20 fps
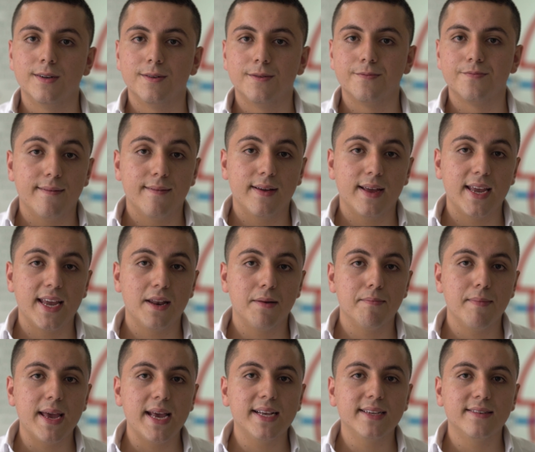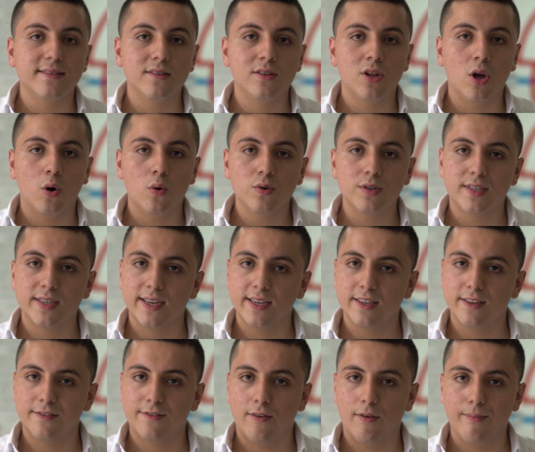But it makes no
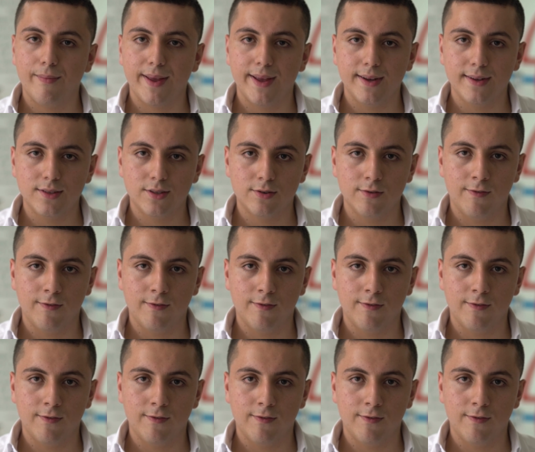sense for me